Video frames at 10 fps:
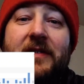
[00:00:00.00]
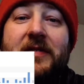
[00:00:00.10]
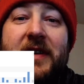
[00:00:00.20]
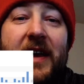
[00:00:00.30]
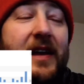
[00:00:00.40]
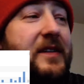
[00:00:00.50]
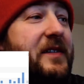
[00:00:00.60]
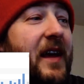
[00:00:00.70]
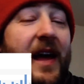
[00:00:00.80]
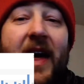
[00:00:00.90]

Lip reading: of sales.